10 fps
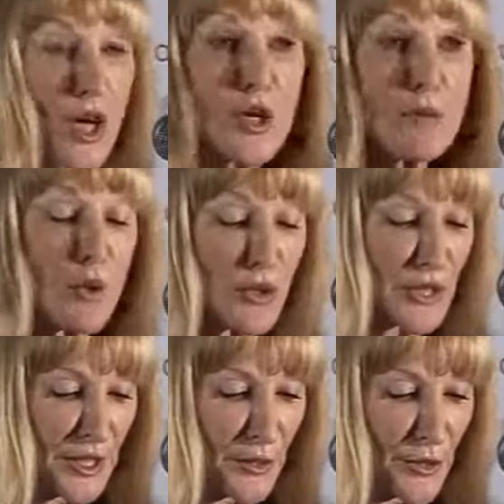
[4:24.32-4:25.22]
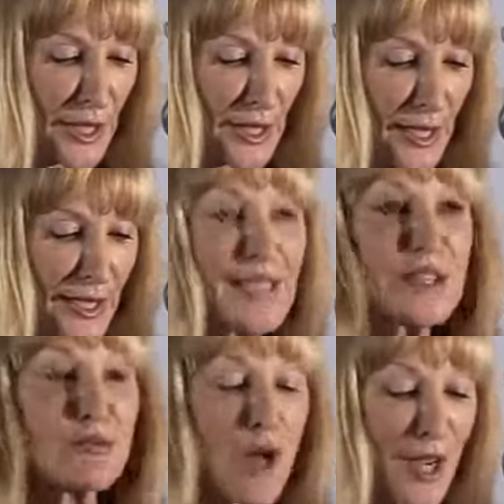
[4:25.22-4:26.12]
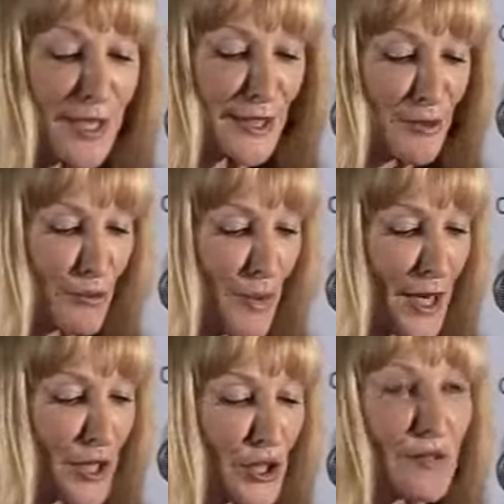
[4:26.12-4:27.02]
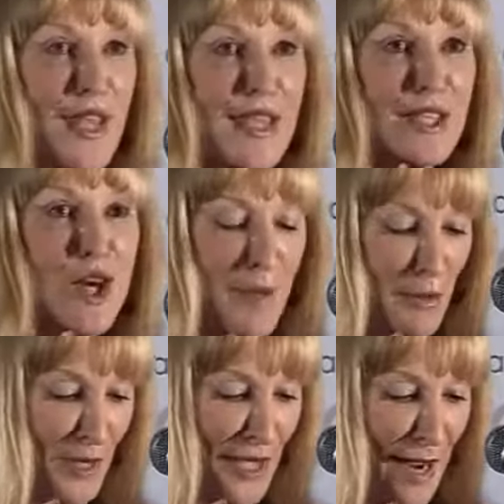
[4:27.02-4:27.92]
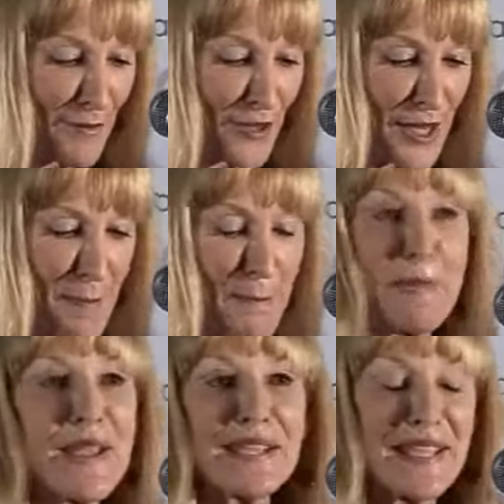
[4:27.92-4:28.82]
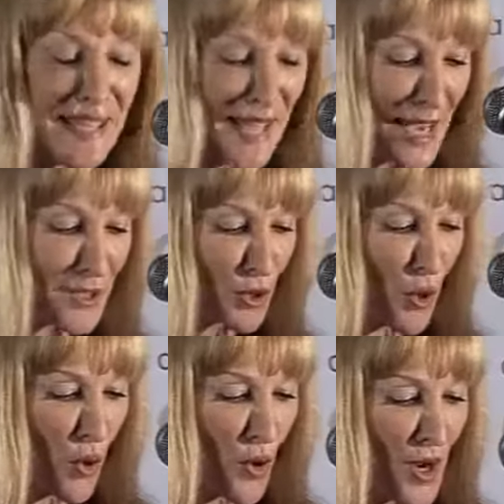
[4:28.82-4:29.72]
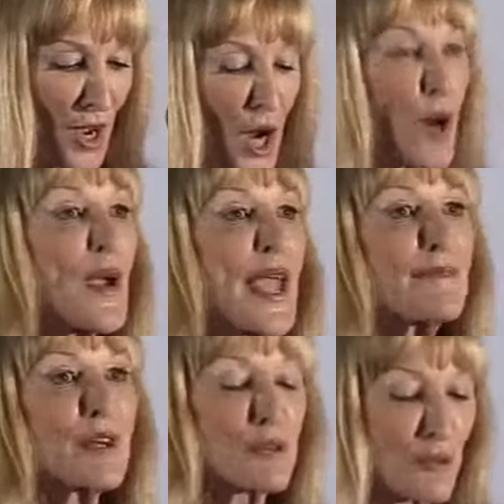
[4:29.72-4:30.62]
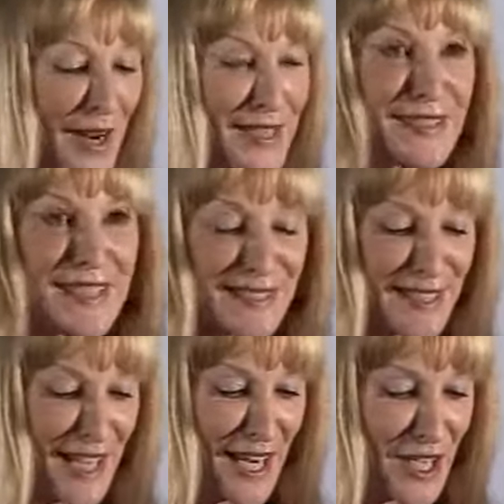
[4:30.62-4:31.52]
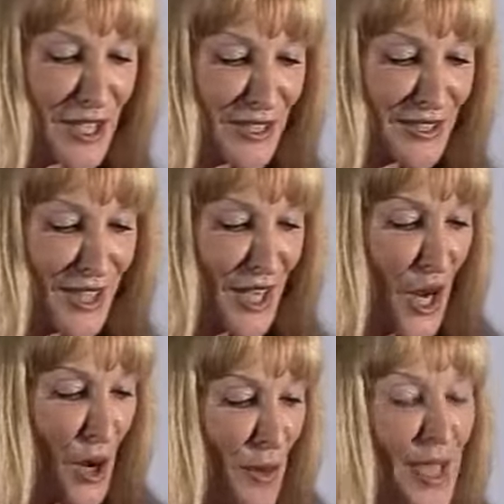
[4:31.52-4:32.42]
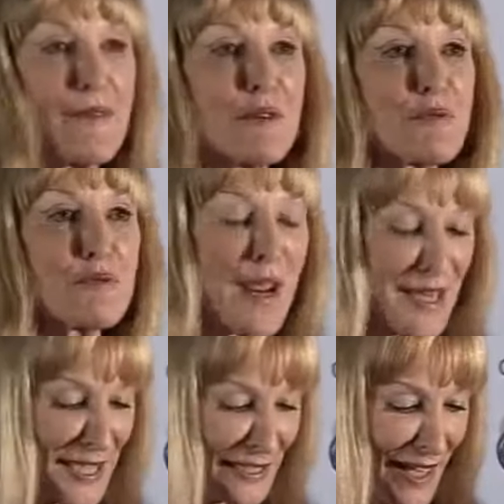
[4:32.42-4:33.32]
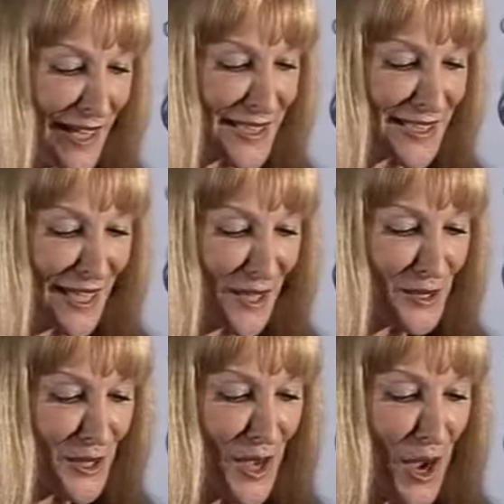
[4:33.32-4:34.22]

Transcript: No more dithering. Let's ride the rush of economic recovery beckoning at our door. We have a great destination. We have a ready clientele.